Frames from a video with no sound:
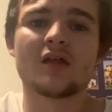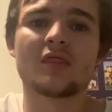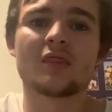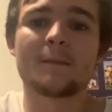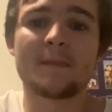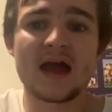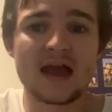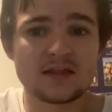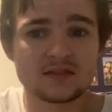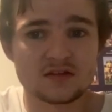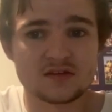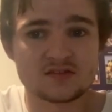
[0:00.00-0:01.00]
the
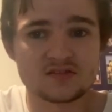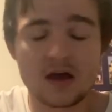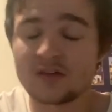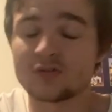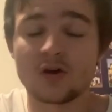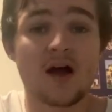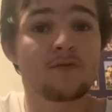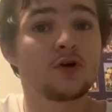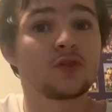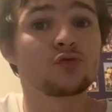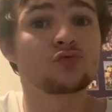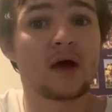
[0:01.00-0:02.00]
Panthers, uh, sorry, I've
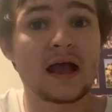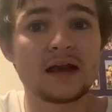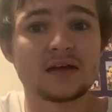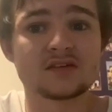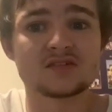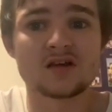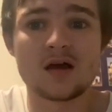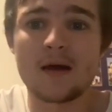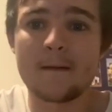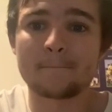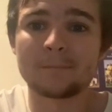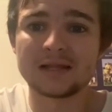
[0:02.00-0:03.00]
got the Raiders
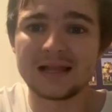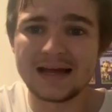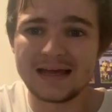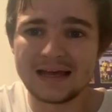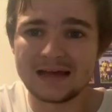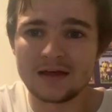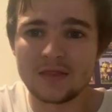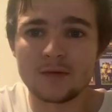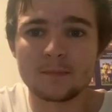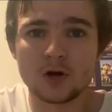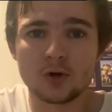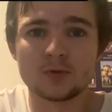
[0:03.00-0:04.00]
playing the
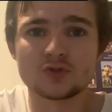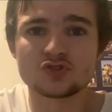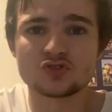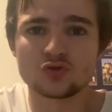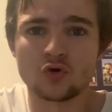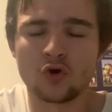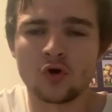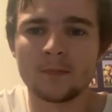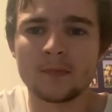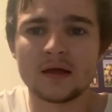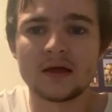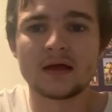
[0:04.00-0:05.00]
Melbourne
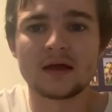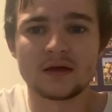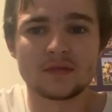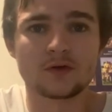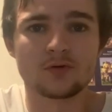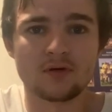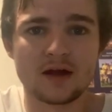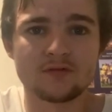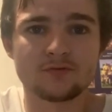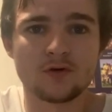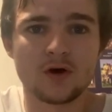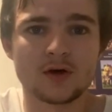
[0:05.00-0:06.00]
Storm in the
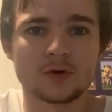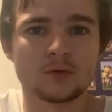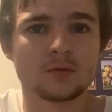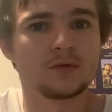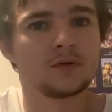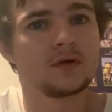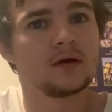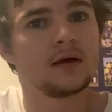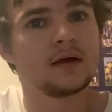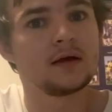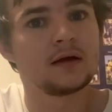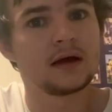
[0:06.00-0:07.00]
grand final.
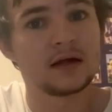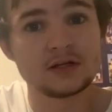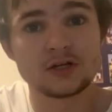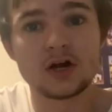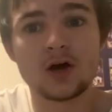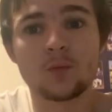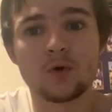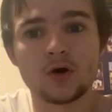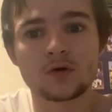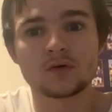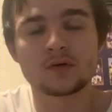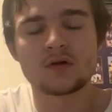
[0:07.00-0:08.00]
And you know
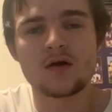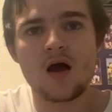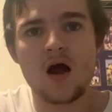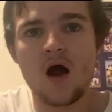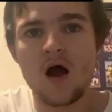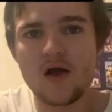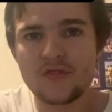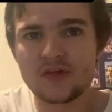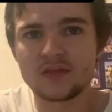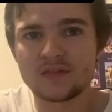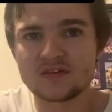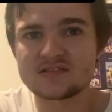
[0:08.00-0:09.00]
what? I
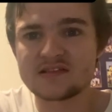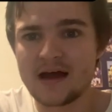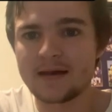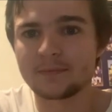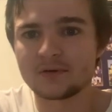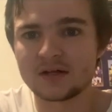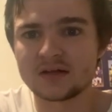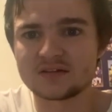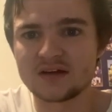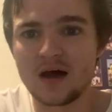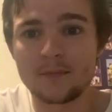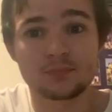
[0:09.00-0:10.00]
think this ladder
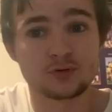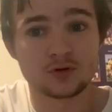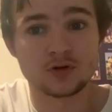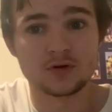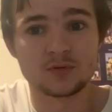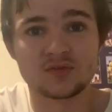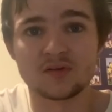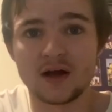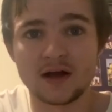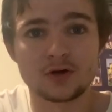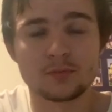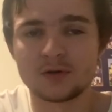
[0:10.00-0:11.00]
predictor proves that
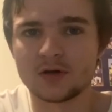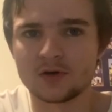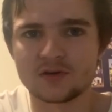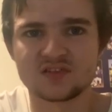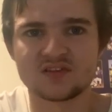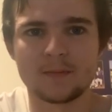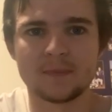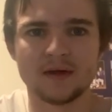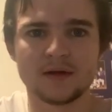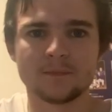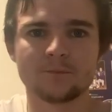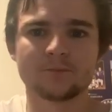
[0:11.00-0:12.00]
I could be onto
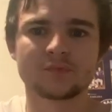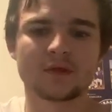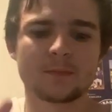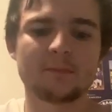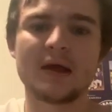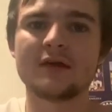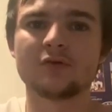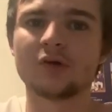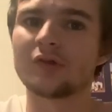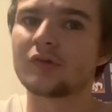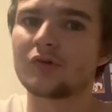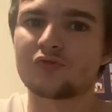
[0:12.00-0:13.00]
something.
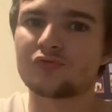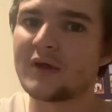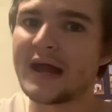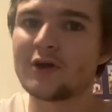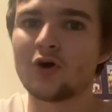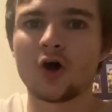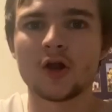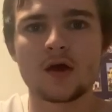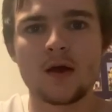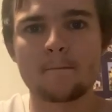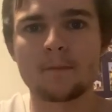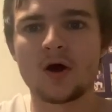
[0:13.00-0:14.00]
Penrith, red hot,
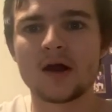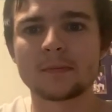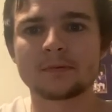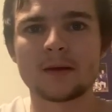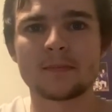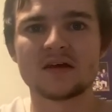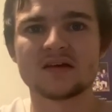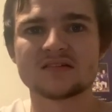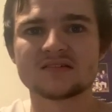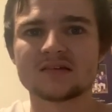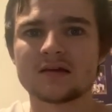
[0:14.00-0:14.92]
minor premiers.